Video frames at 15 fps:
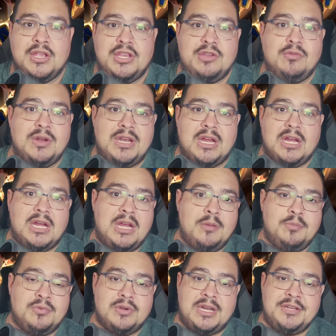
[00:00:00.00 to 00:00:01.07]
You want to
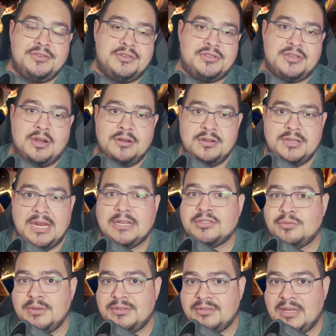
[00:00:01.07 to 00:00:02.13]
upgrade your starter
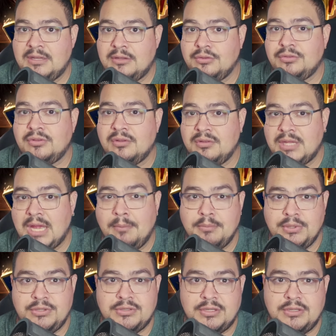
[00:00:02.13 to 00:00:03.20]
decks with singles, not
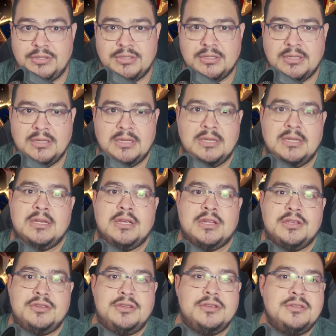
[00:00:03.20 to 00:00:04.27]
boosters.
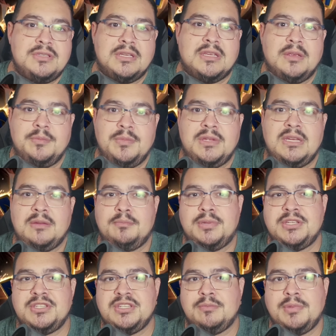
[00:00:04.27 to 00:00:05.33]
Use the community
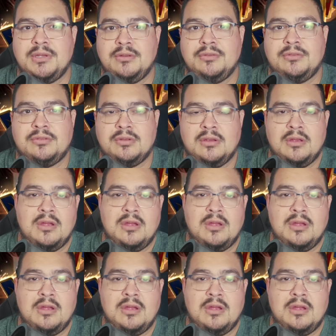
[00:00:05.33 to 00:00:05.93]
budget builds.